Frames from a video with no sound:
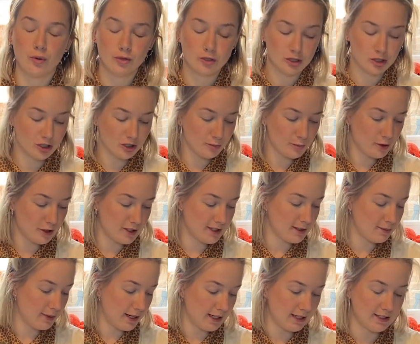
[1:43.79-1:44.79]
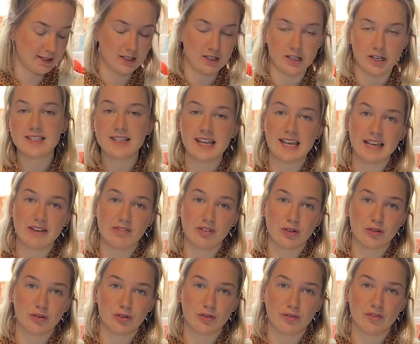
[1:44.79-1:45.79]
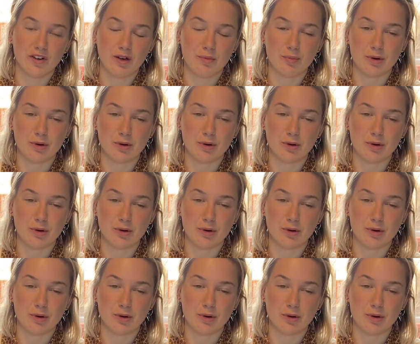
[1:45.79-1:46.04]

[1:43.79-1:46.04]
just because it makes the dye even on your fabric,